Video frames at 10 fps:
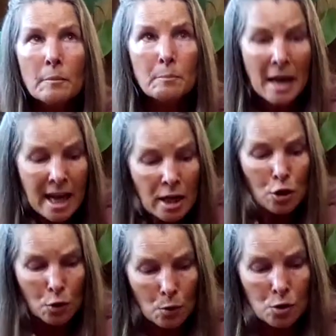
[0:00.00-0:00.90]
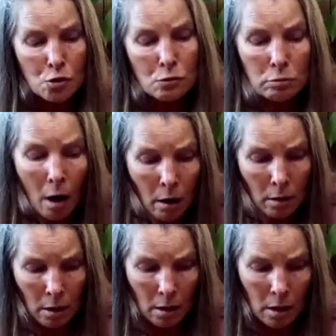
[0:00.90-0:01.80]
made you
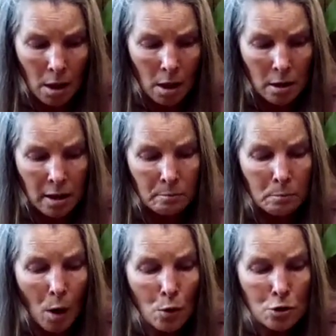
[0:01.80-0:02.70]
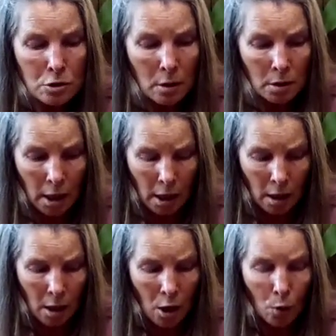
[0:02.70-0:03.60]
stronger emotionally,